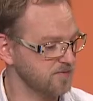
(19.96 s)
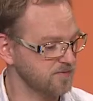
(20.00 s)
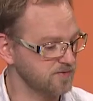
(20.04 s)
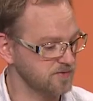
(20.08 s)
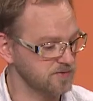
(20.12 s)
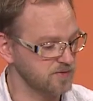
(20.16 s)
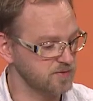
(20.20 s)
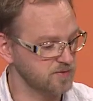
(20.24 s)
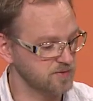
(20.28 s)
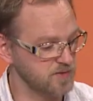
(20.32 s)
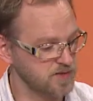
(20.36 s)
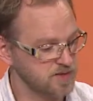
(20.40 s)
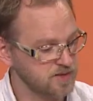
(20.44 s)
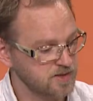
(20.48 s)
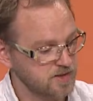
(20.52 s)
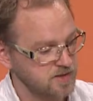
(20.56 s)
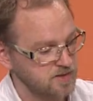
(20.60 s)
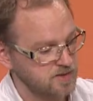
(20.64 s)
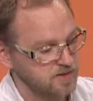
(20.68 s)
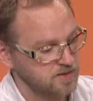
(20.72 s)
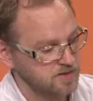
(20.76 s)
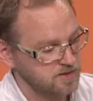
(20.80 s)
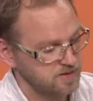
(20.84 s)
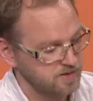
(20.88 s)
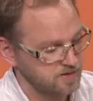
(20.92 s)
of the unit,
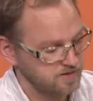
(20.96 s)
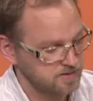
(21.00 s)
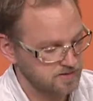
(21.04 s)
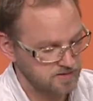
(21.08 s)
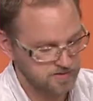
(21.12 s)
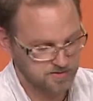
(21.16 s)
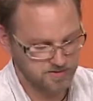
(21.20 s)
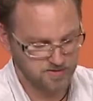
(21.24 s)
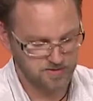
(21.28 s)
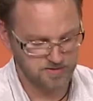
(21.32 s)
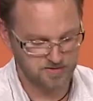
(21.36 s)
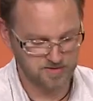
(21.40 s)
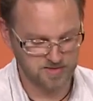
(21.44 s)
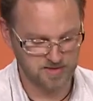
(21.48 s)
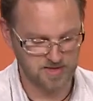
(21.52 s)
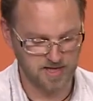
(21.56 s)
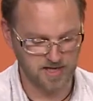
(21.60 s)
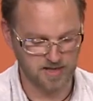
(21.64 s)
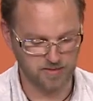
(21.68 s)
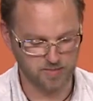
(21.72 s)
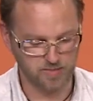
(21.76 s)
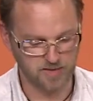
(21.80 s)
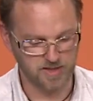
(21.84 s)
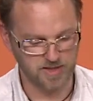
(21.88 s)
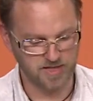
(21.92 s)
just
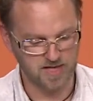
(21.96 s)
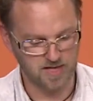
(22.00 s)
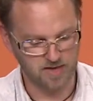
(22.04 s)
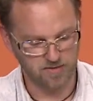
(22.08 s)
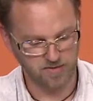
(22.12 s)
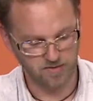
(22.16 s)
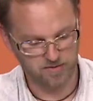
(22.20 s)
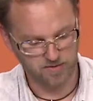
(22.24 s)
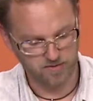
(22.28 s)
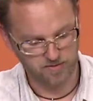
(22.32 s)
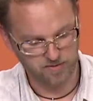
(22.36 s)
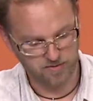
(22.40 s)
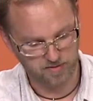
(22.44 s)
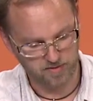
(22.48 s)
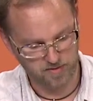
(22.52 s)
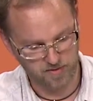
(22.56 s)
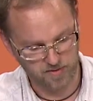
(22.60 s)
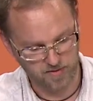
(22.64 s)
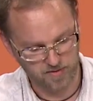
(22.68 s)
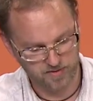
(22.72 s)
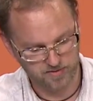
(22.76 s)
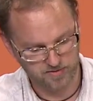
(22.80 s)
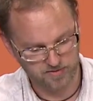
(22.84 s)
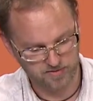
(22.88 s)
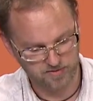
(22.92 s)
like we are now
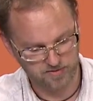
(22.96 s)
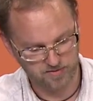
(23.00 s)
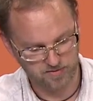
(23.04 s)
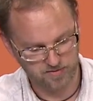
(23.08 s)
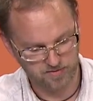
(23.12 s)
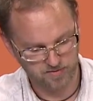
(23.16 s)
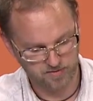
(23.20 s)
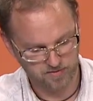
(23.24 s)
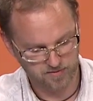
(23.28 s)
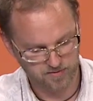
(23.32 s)
going to